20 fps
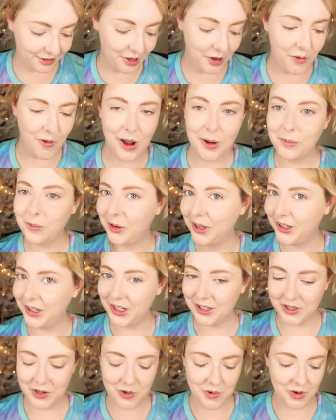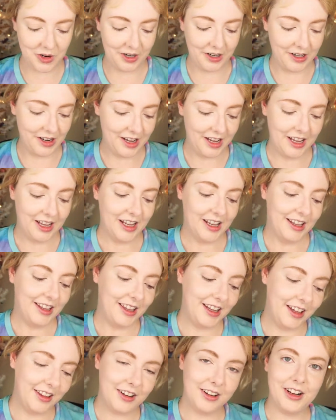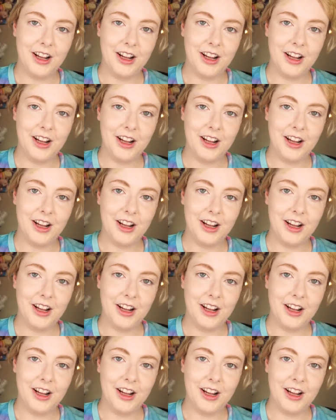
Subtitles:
So I'm really torn. The other